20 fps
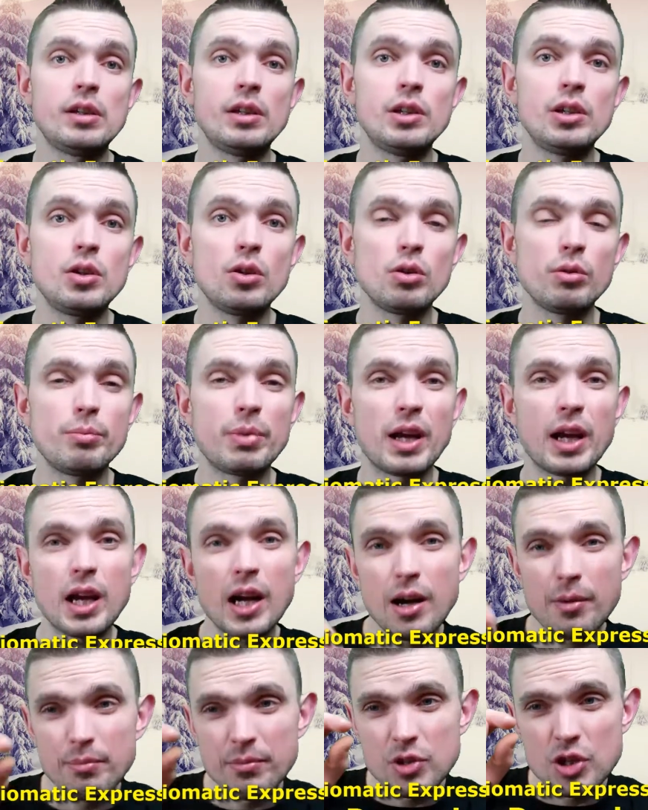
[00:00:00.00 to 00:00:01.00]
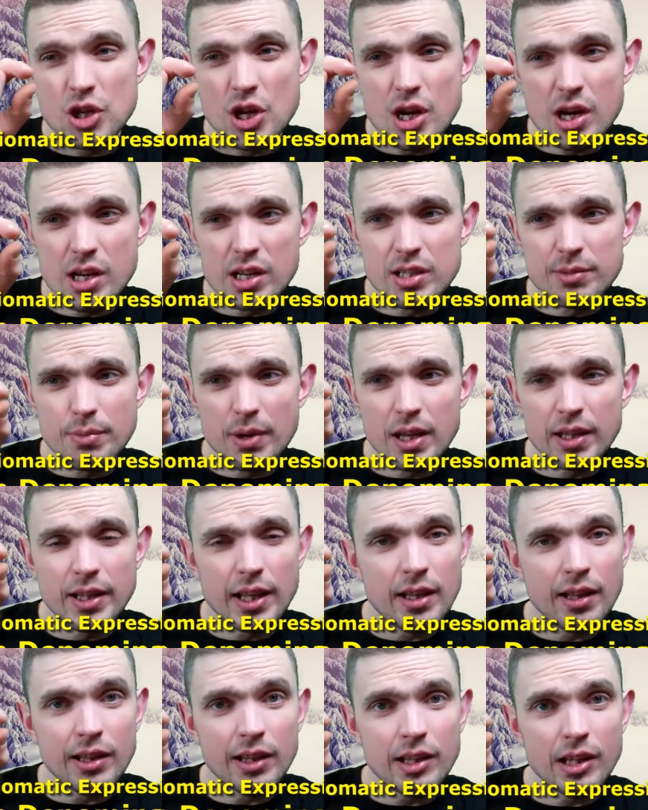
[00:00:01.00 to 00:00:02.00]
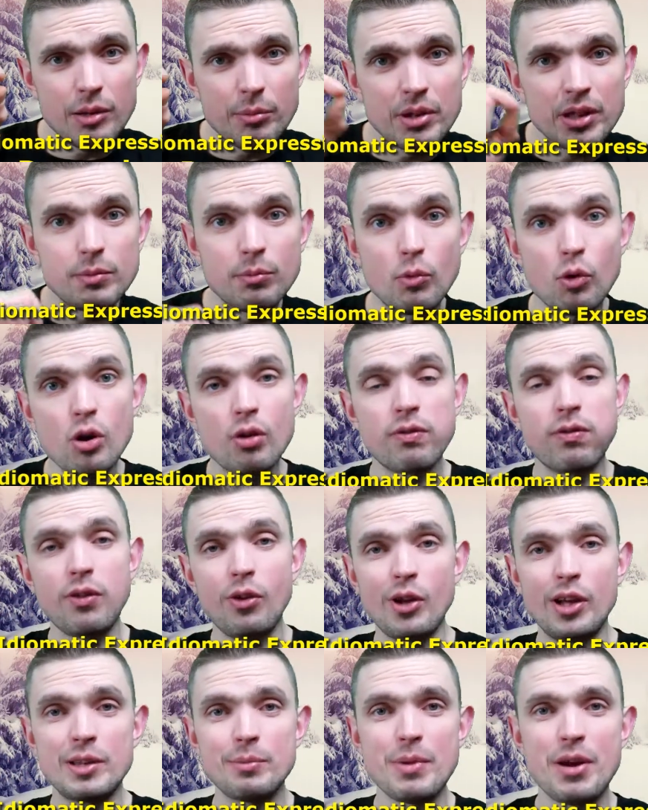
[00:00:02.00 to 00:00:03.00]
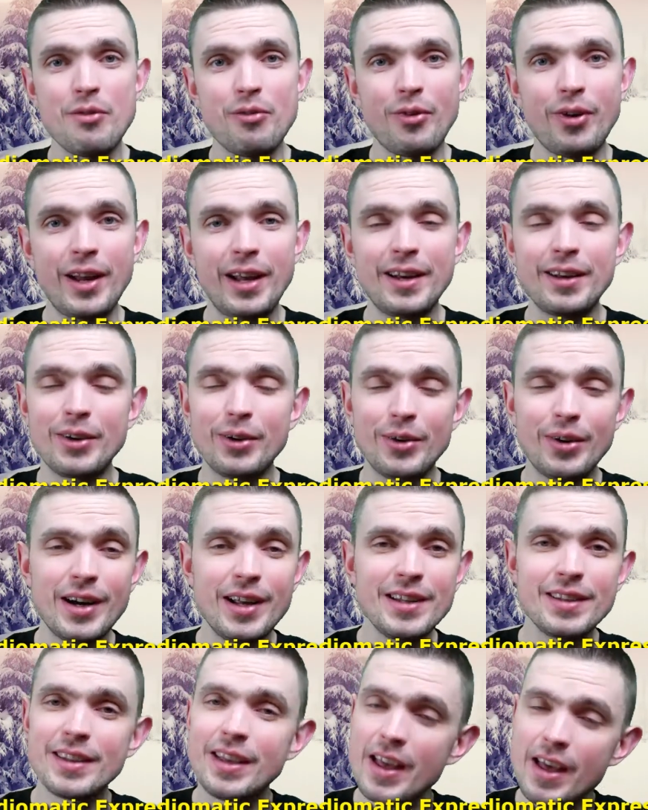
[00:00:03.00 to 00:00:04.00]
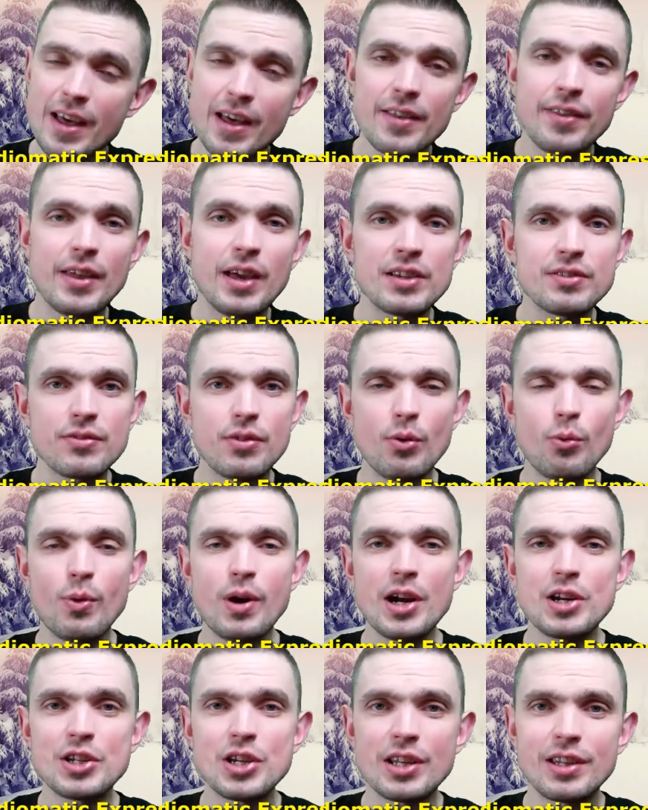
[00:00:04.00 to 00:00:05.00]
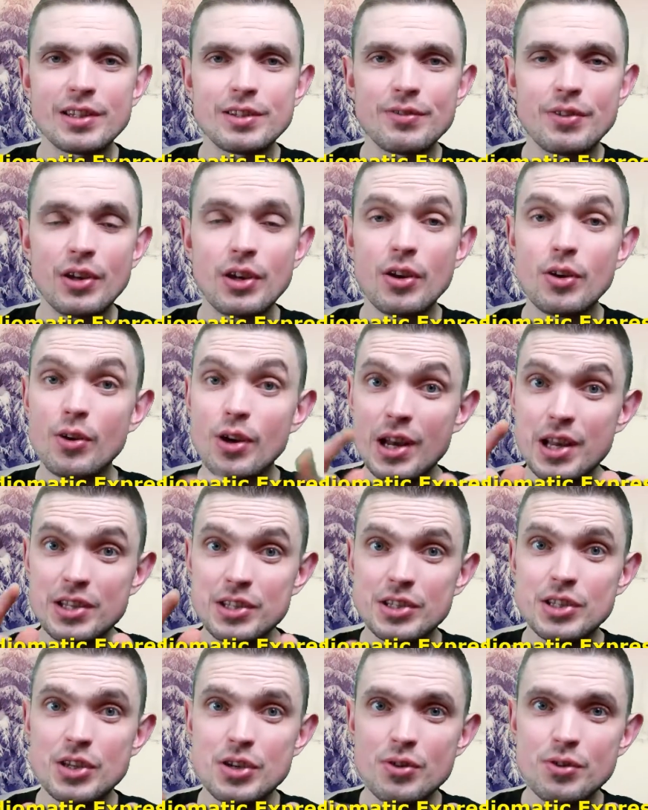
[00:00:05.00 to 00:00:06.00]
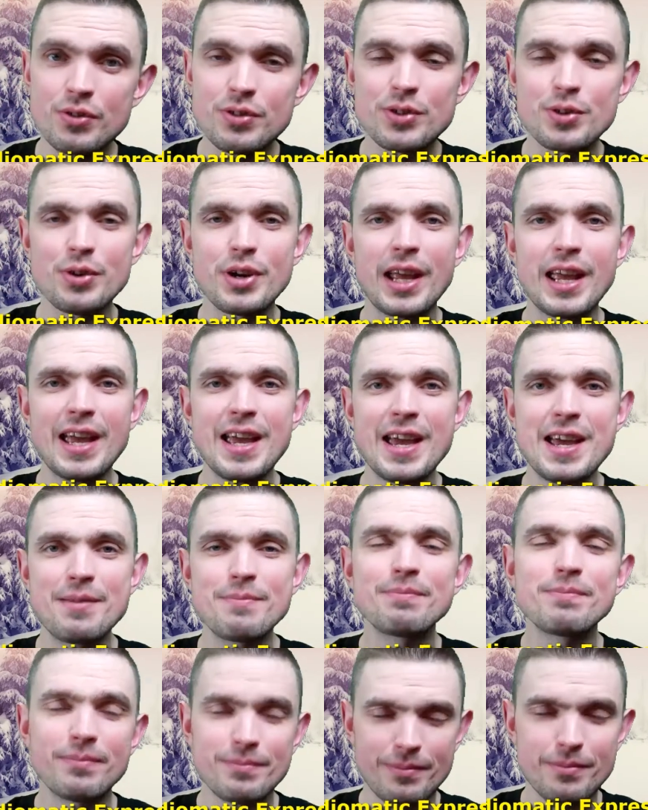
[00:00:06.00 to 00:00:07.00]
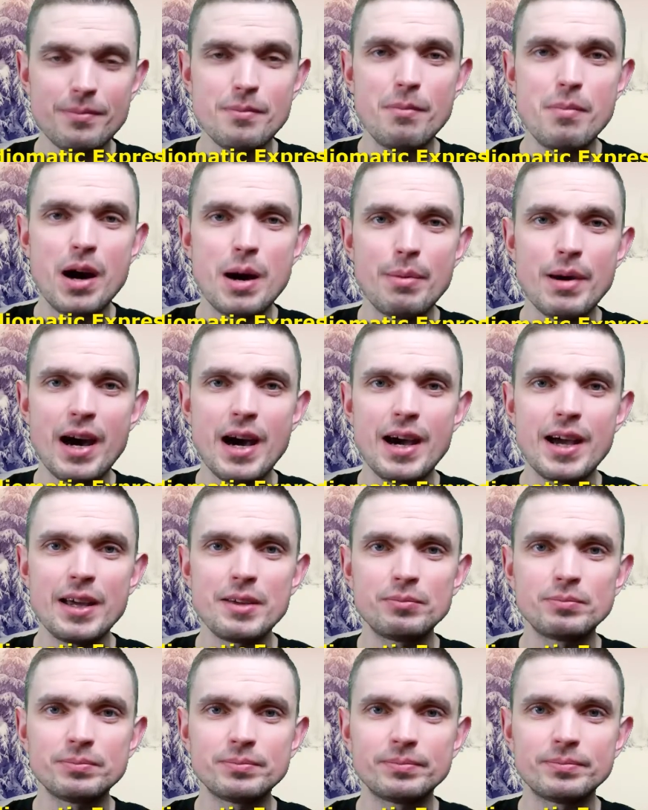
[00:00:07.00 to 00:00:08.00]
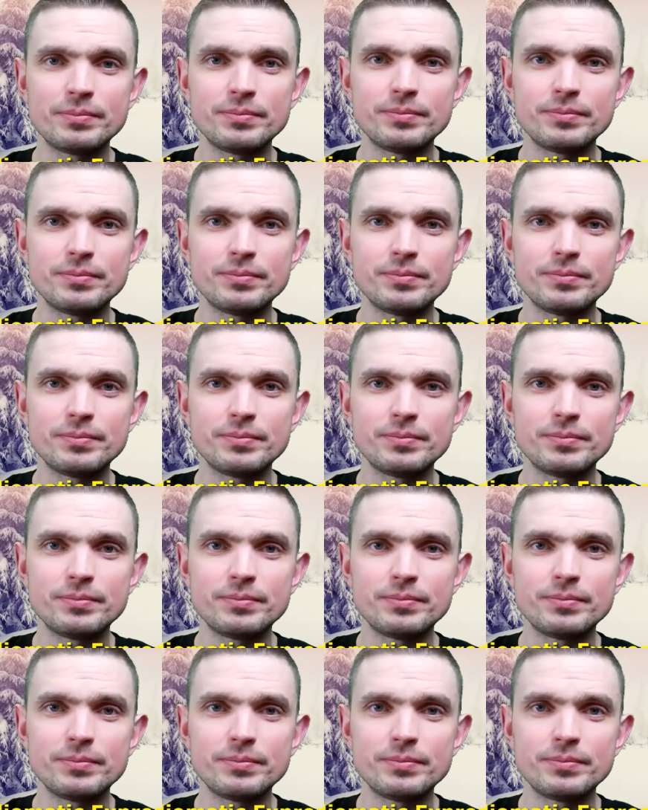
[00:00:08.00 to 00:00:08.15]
you'll become just by that little bit more fluent, my friend, alright? Thanks for watching this video, and see you soon again. Bye-bye.